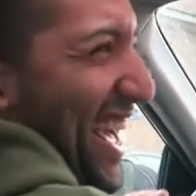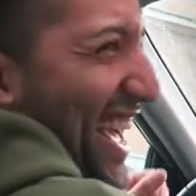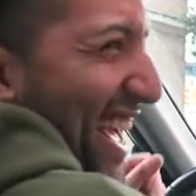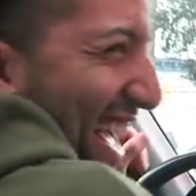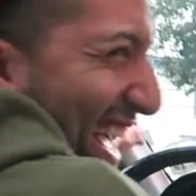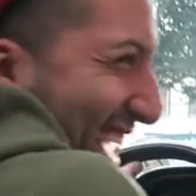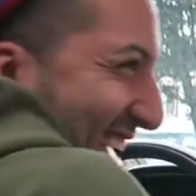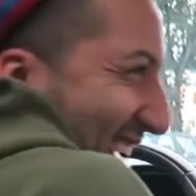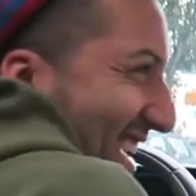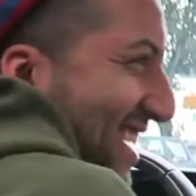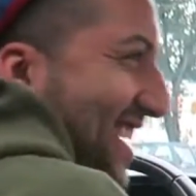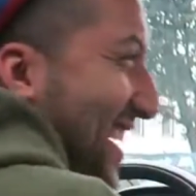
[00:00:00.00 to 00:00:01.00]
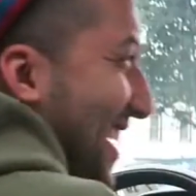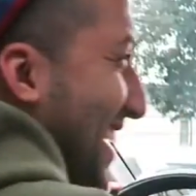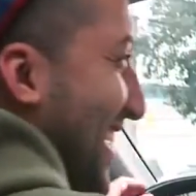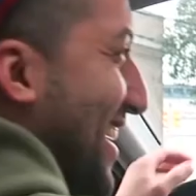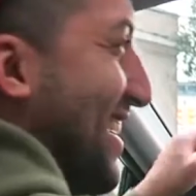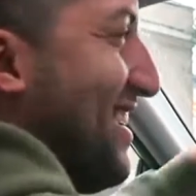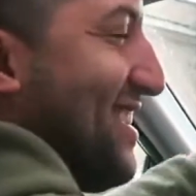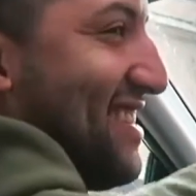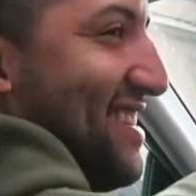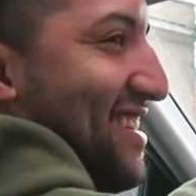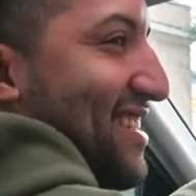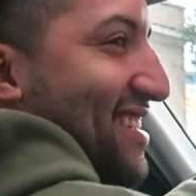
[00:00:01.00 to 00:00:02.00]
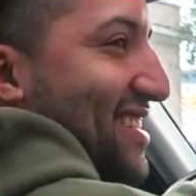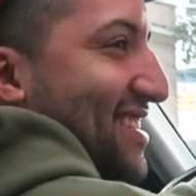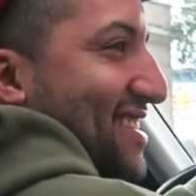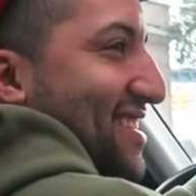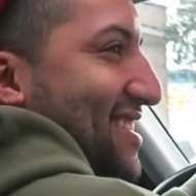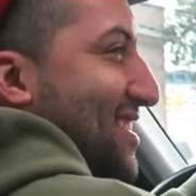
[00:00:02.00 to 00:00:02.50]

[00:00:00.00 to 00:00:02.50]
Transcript: like, did you call Ralphie to wake him up? He's like, he's already